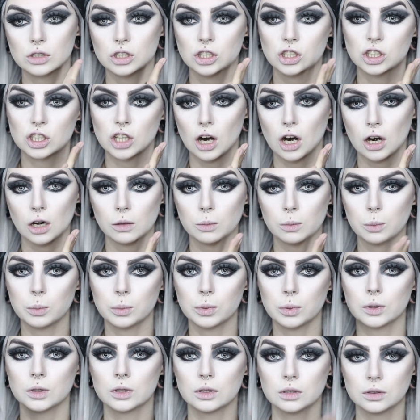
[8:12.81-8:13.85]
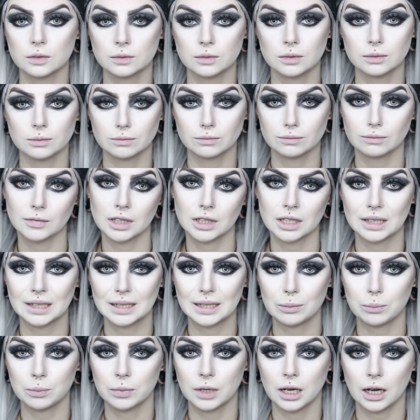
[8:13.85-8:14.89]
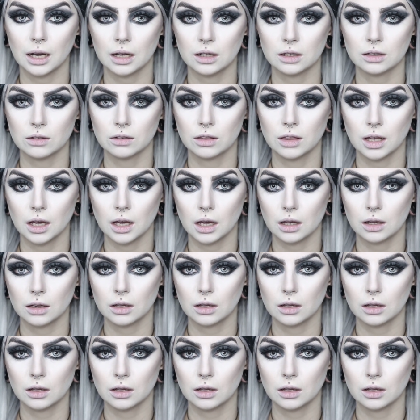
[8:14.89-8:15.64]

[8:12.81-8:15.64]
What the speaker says: sharp lip kind of thing.